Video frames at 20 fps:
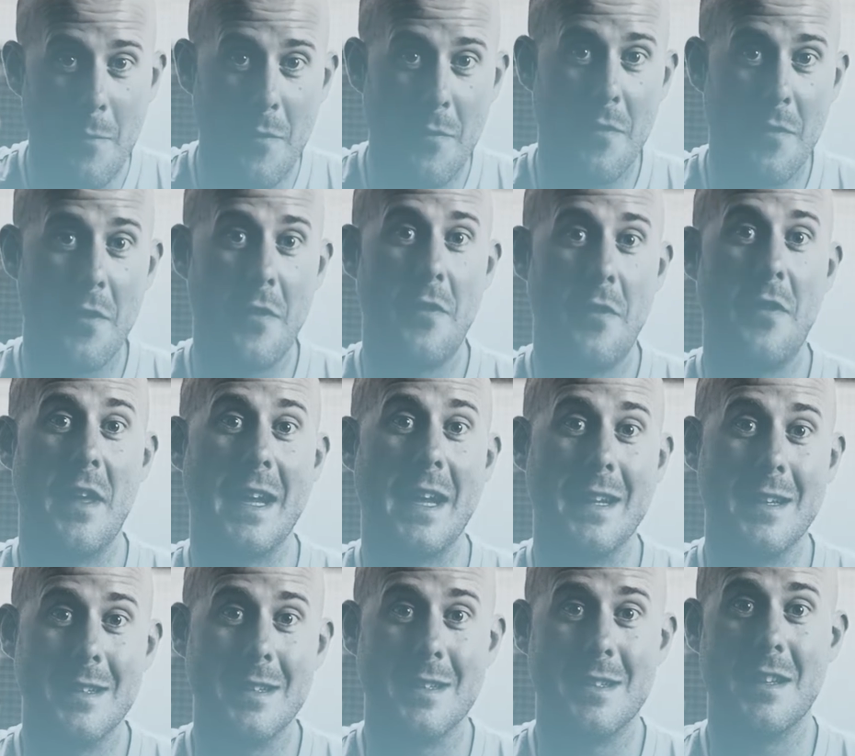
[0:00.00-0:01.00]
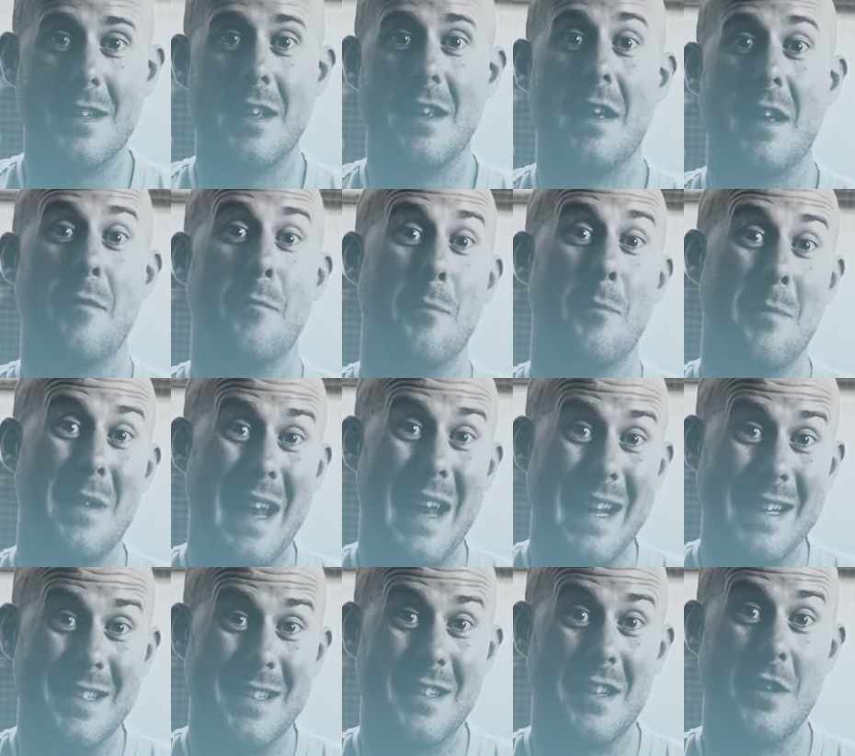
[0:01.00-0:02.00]
of the things that have
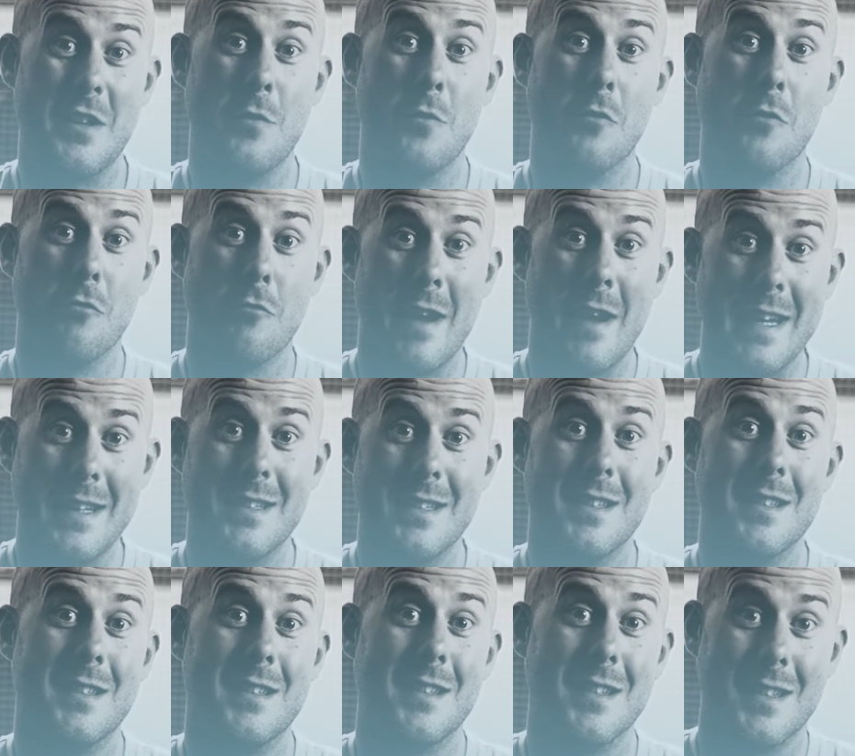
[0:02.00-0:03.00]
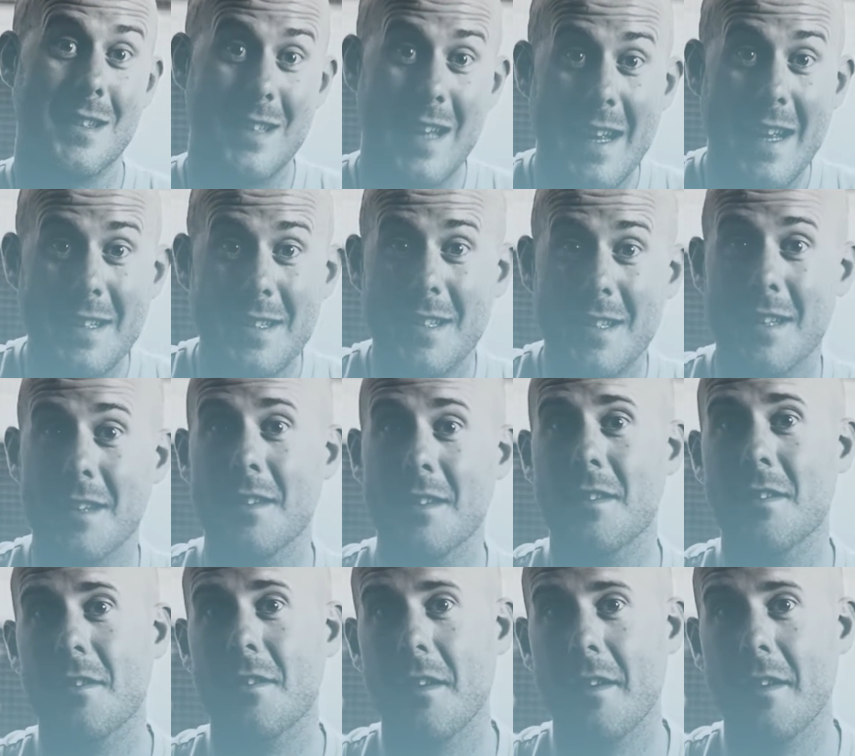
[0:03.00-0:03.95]
led to your greatest successes to